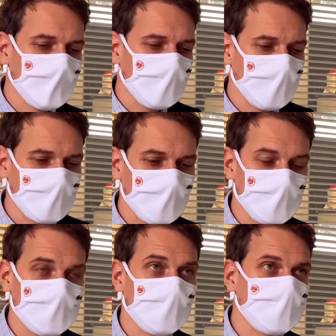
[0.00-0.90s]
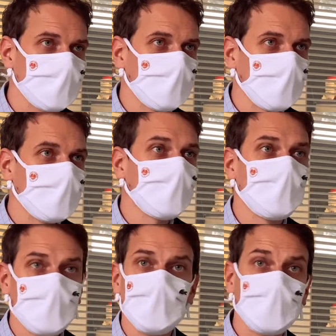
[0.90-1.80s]
and they actually have to maybe
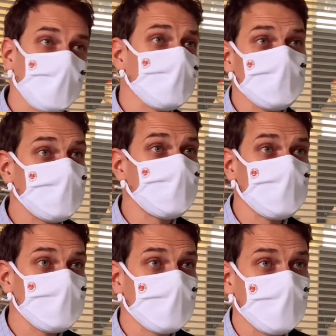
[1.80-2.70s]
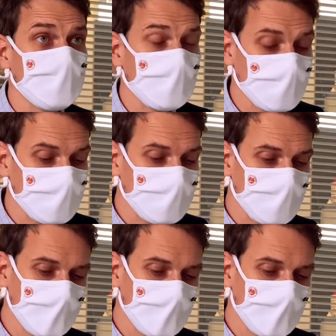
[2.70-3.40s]
pick and choose who can do it.